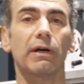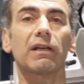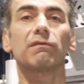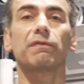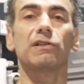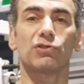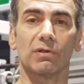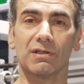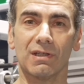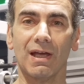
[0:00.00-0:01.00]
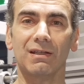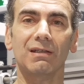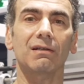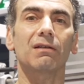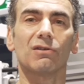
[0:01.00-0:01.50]
I can feature it
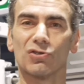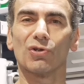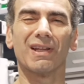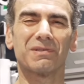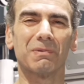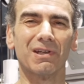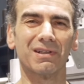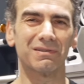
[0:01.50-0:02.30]
standing, so let's begin.